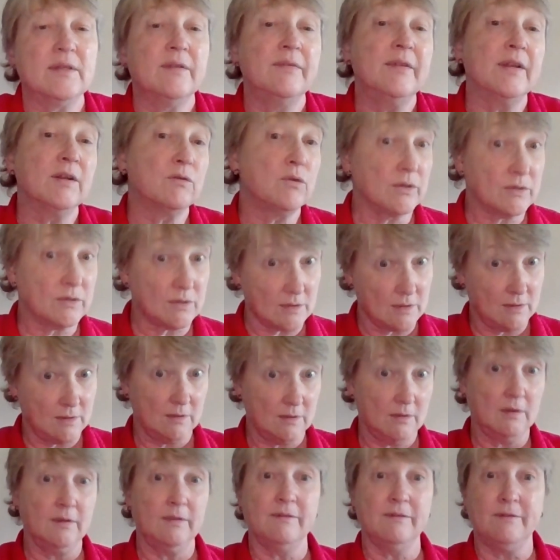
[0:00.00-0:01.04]
And then, of course,
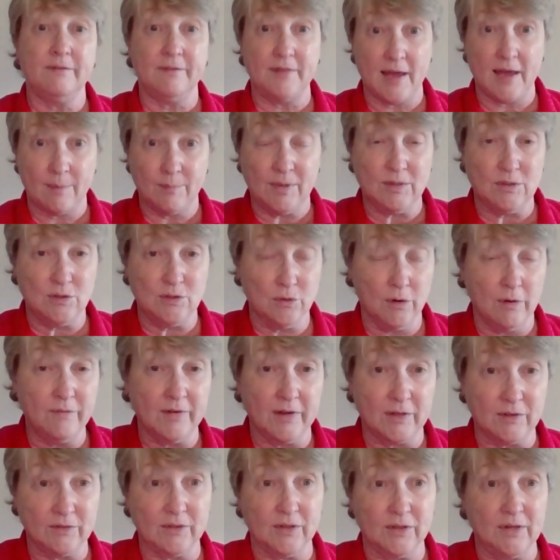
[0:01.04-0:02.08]
that means your
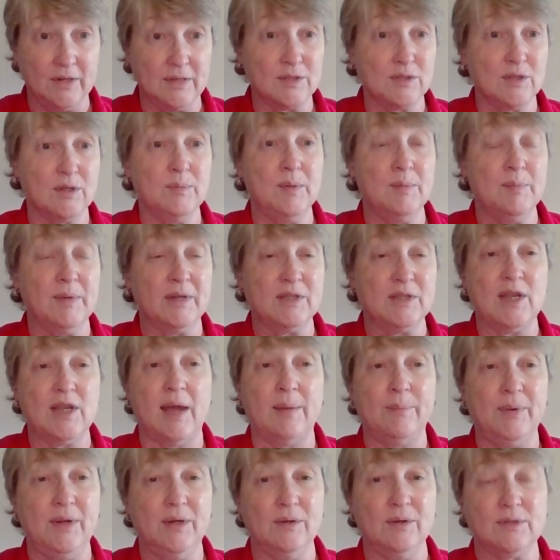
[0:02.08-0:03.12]
veterinarian is going to be much
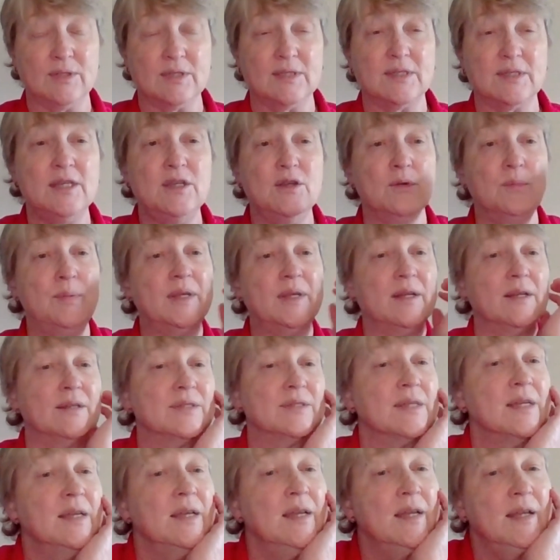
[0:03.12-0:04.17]
happier to see you
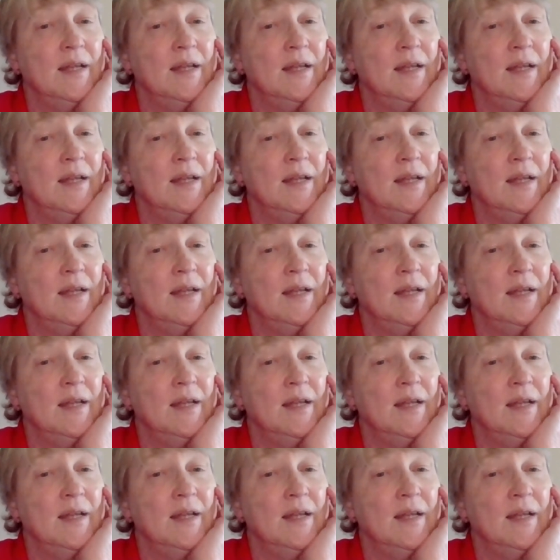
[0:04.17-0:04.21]
because